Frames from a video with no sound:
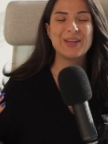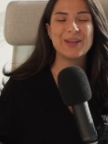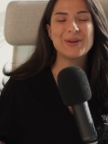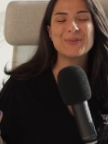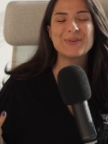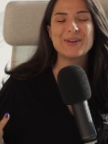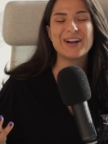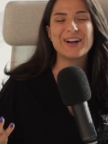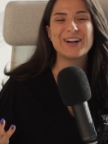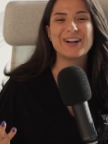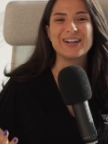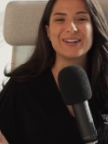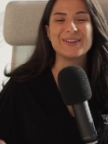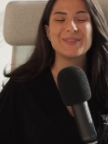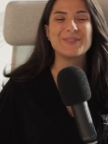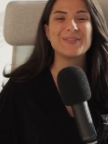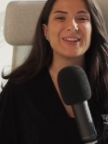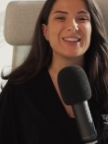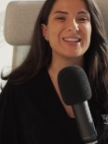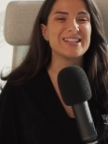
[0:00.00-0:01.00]
here we
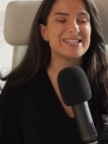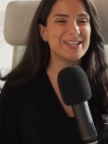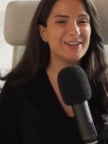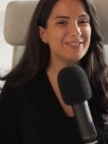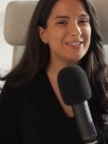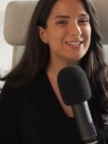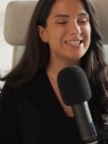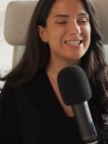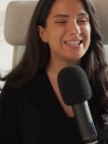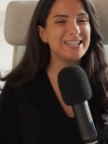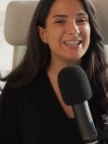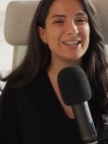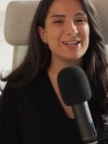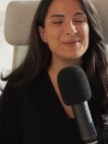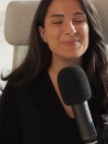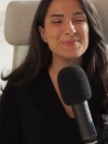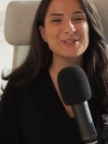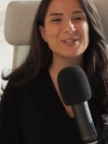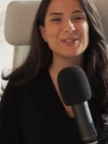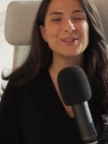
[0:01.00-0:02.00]
are with the 17th
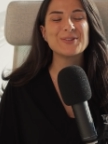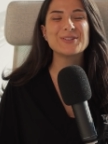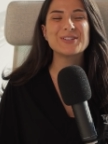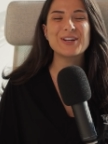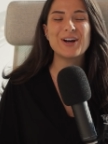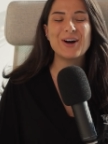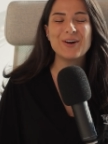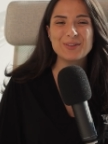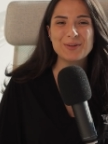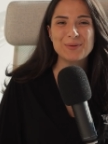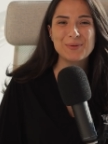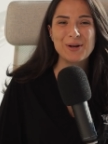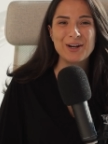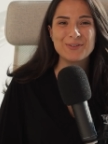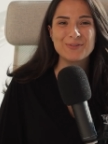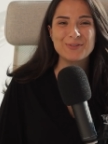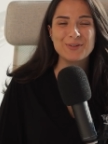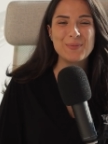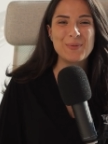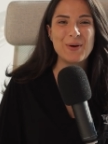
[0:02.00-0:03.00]
episode of the Brand
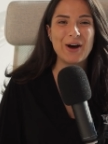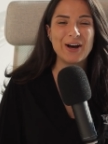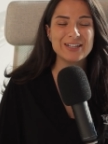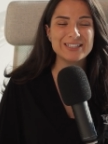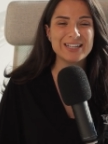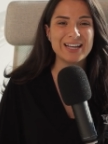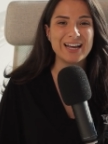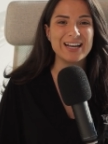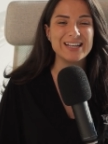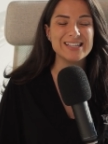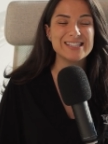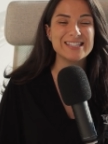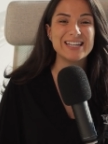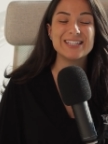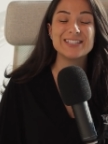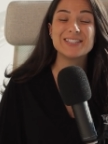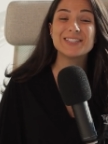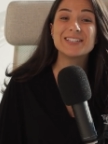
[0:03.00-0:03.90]
and Flow podcast. And